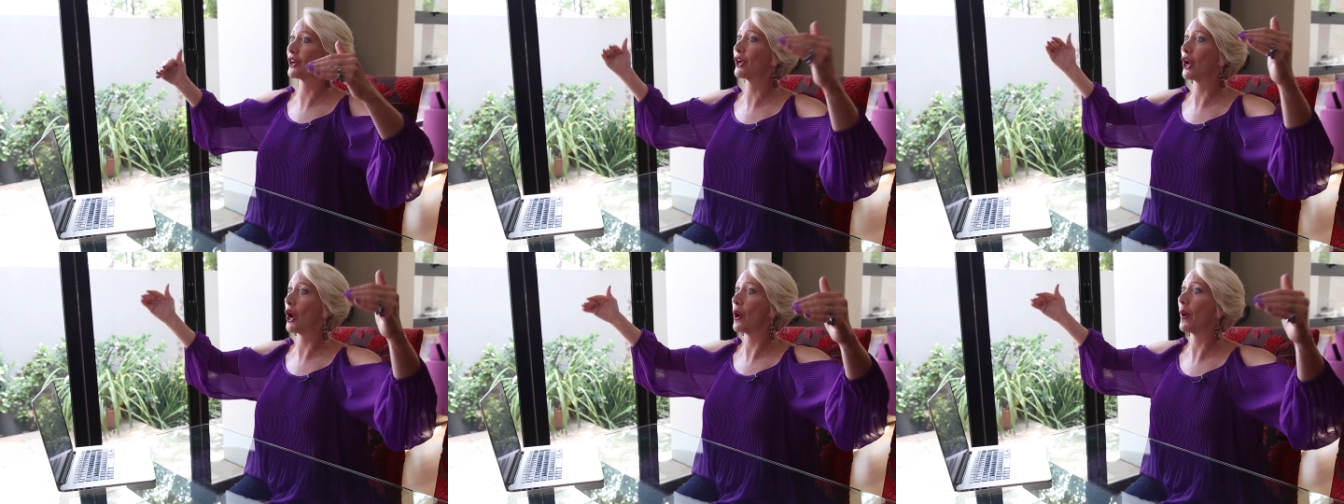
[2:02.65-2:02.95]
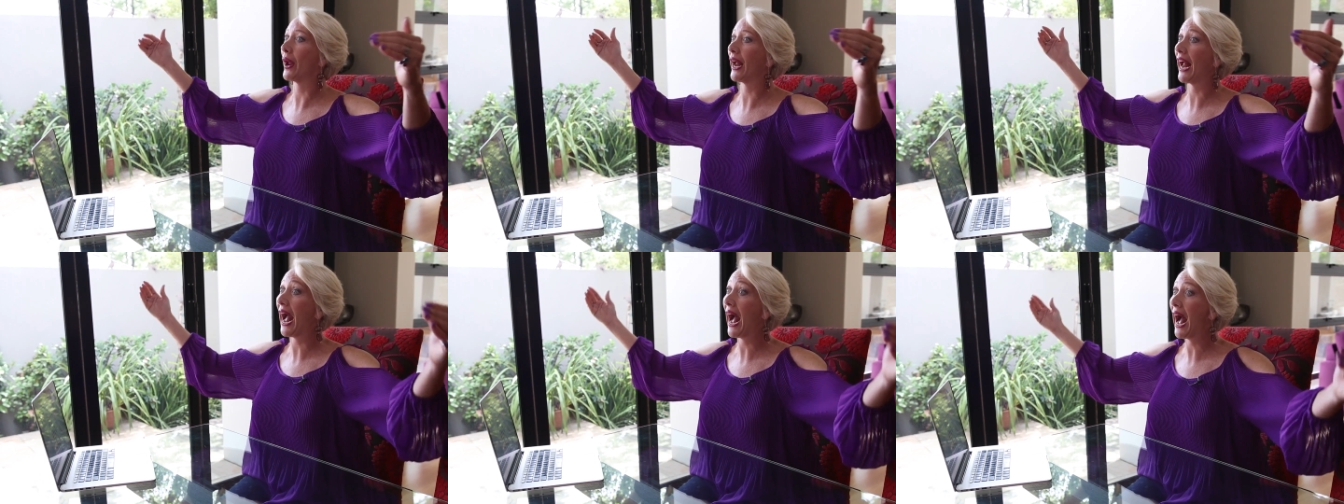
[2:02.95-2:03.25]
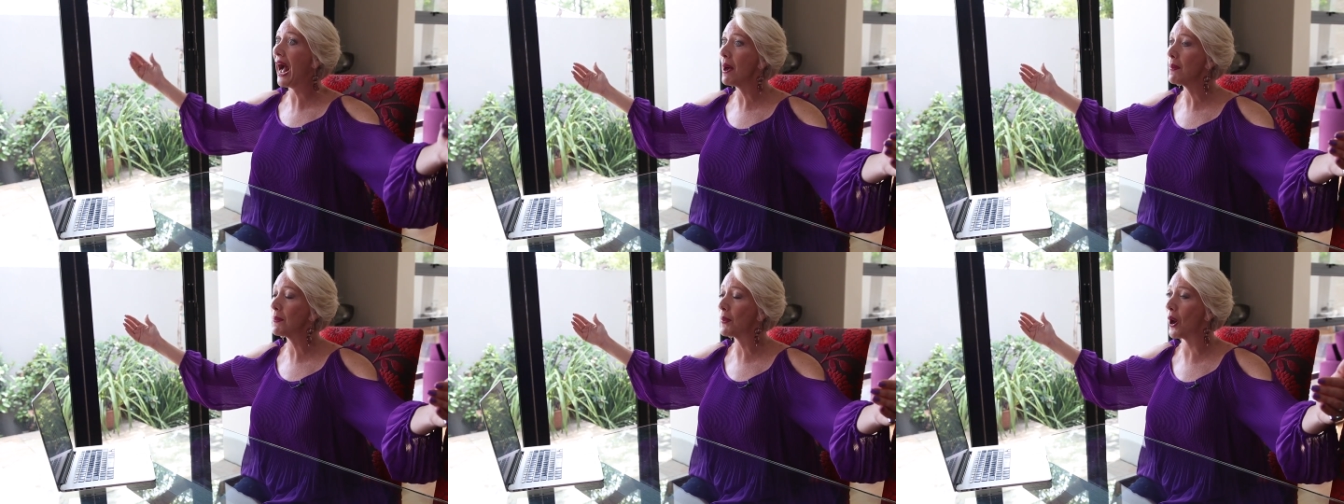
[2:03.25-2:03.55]
are going
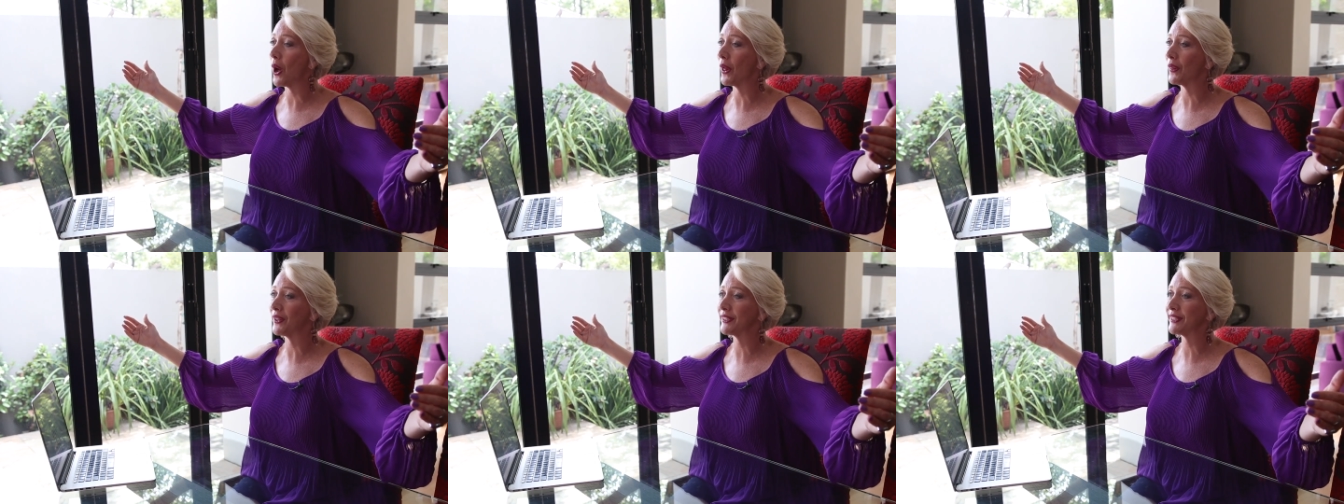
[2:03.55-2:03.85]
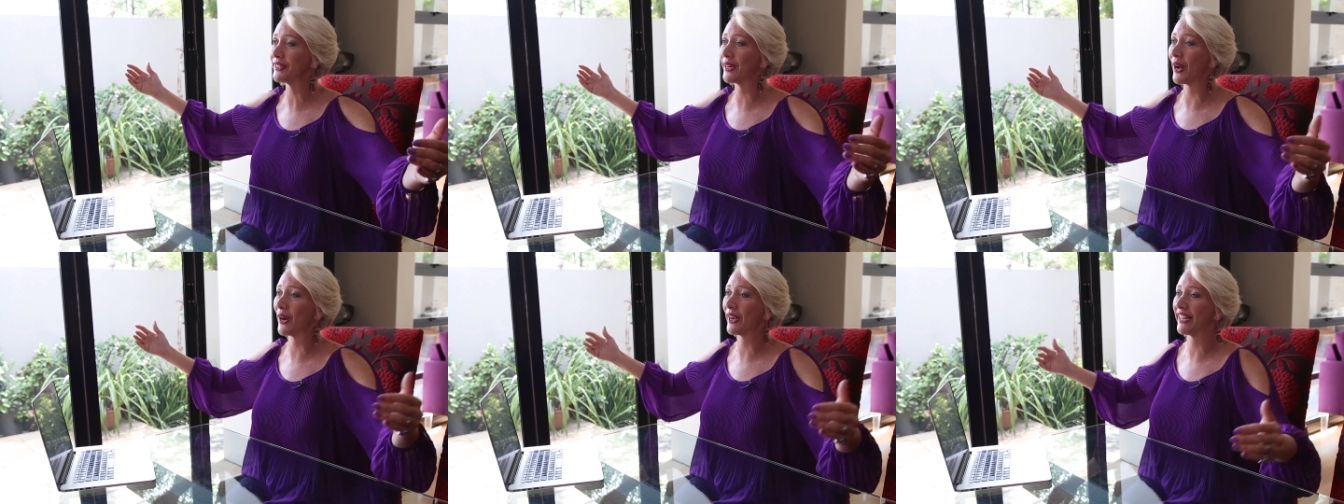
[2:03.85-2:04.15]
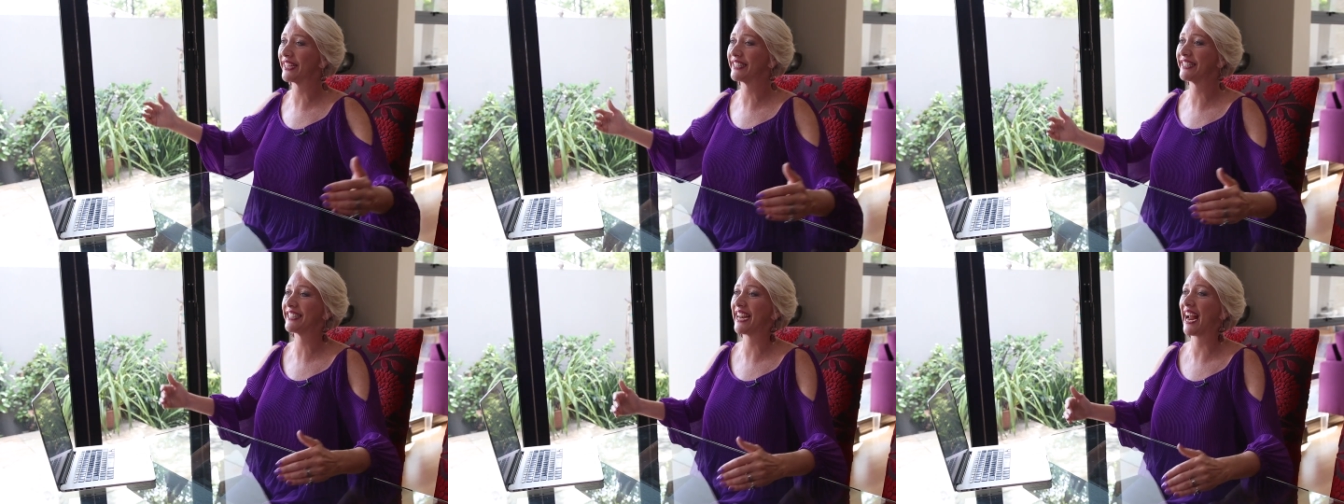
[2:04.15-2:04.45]
up on the
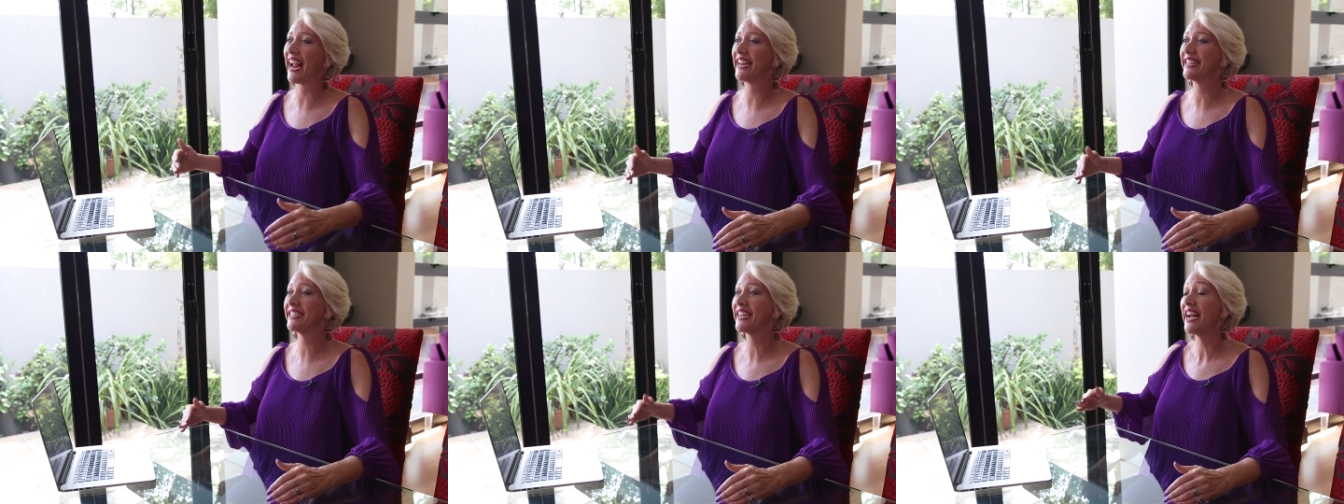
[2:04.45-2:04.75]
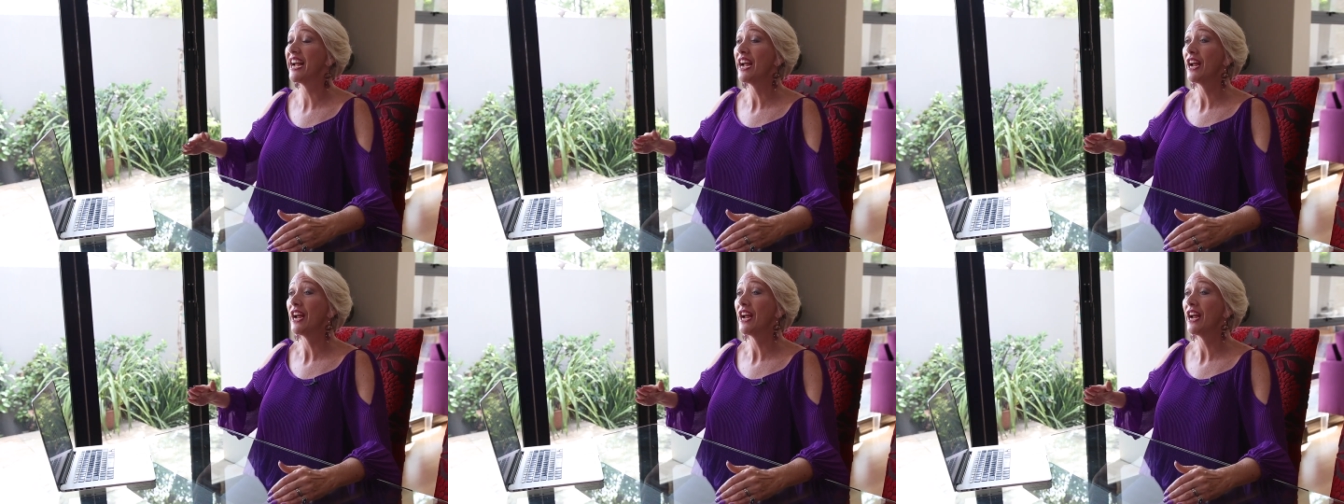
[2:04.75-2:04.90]
stock exchange.